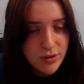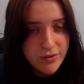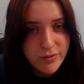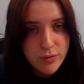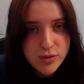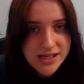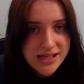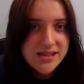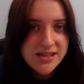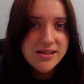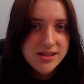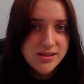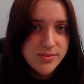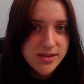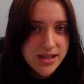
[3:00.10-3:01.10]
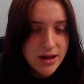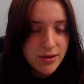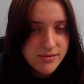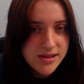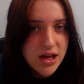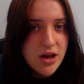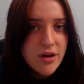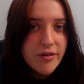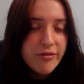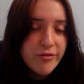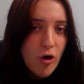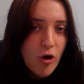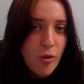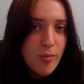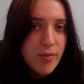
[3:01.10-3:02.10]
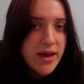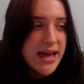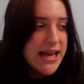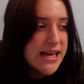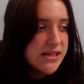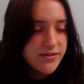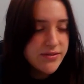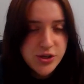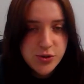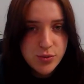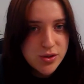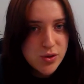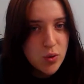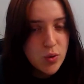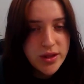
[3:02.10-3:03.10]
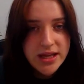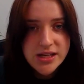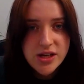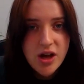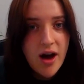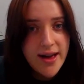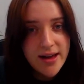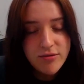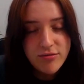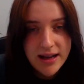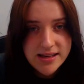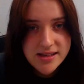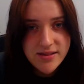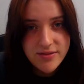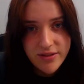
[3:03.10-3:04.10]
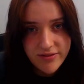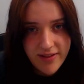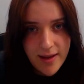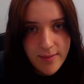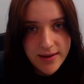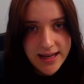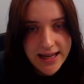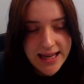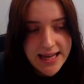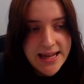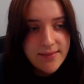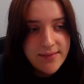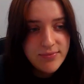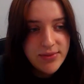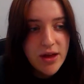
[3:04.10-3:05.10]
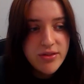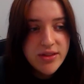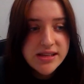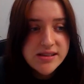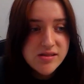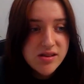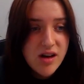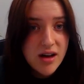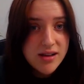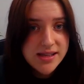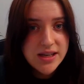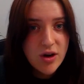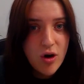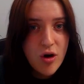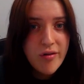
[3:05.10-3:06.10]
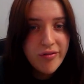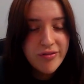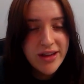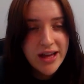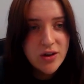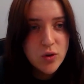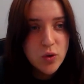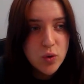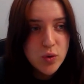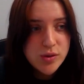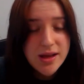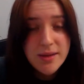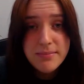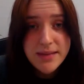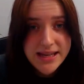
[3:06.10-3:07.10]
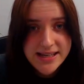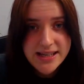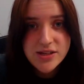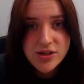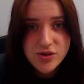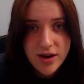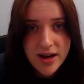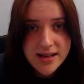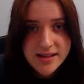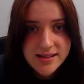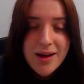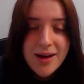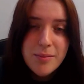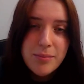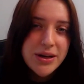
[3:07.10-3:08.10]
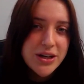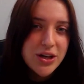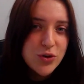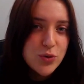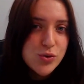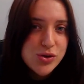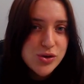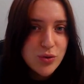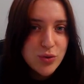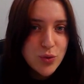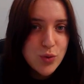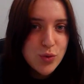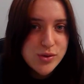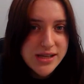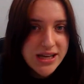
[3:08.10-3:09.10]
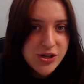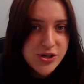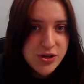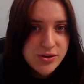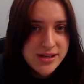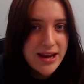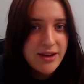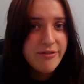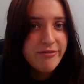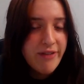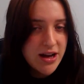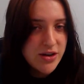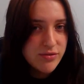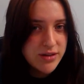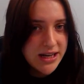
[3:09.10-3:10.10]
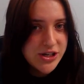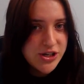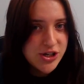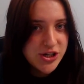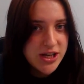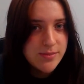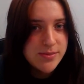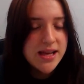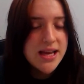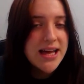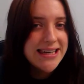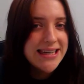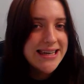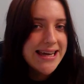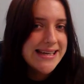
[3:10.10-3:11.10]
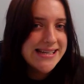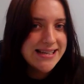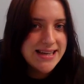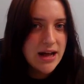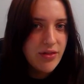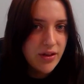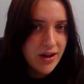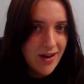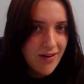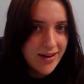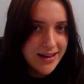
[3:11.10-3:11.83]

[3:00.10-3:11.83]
distance themselves from individuals or the entire rest of the family. Now, this cutting off can cause immediate stress. It can also cause issues and affect relationships later down the line.